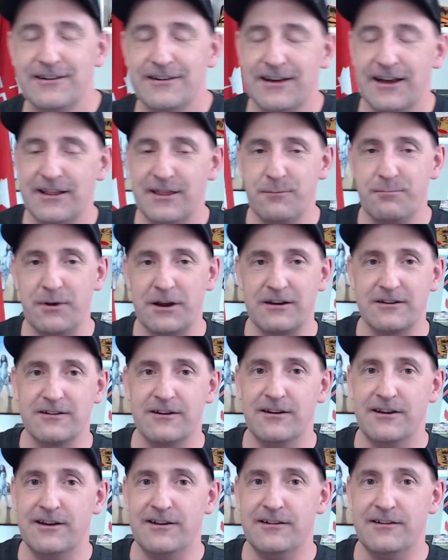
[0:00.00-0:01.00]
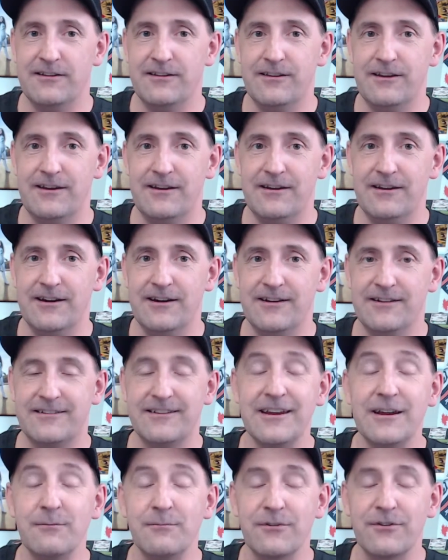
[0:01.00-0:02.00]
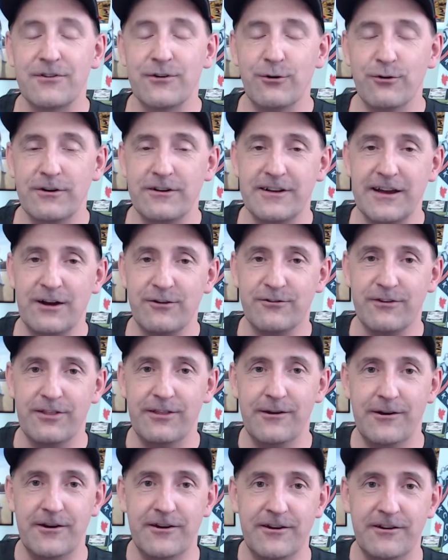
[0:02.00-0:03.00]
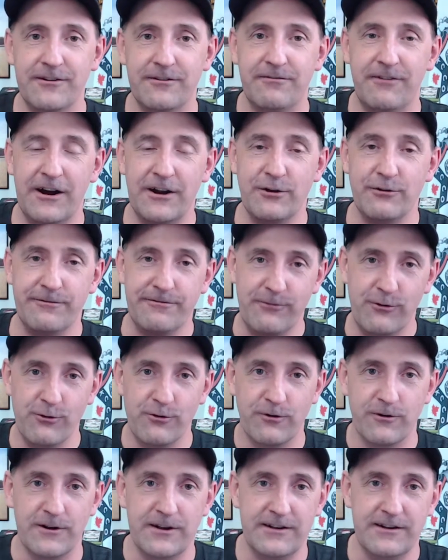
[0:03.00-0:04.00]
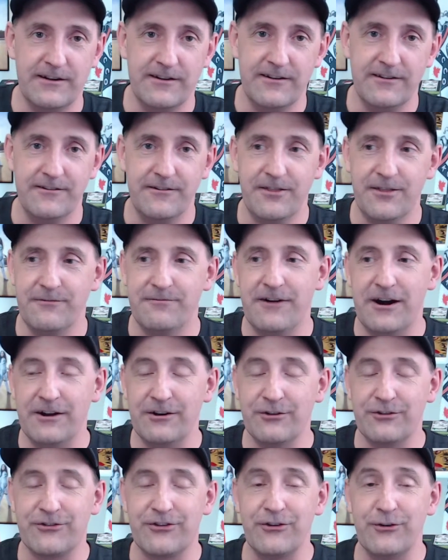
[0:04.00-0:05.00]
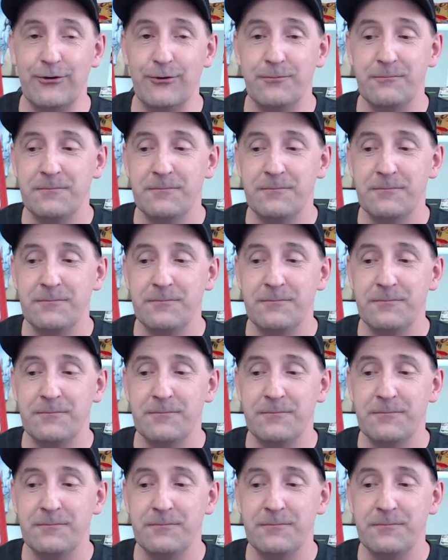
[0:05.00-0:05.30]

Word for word: and the pick and the uh, teams going down to the final four and uh, the final two.